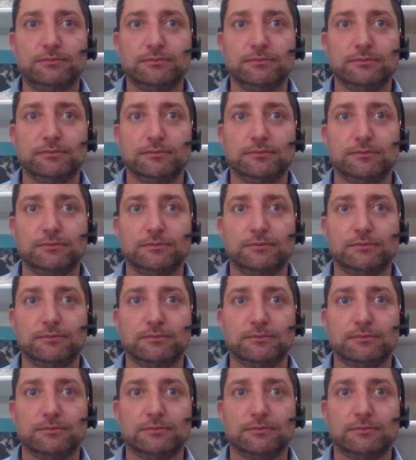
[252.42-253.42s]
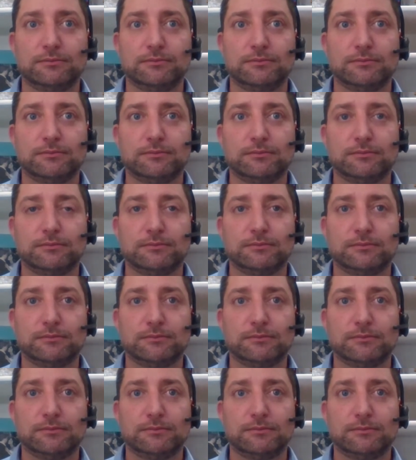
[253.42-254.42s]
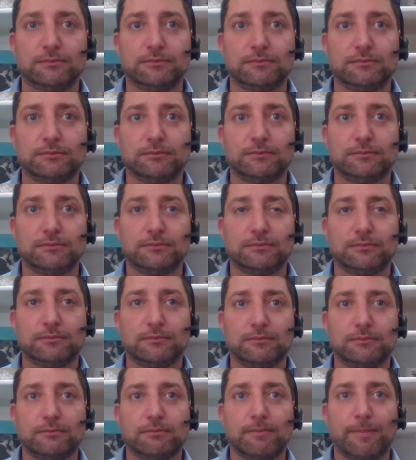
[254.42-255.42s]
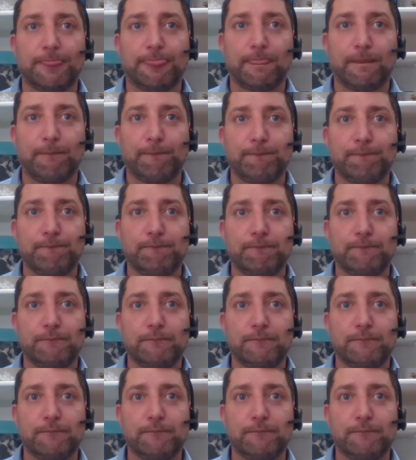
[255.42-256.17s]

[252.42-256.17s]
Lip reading: (not speaking)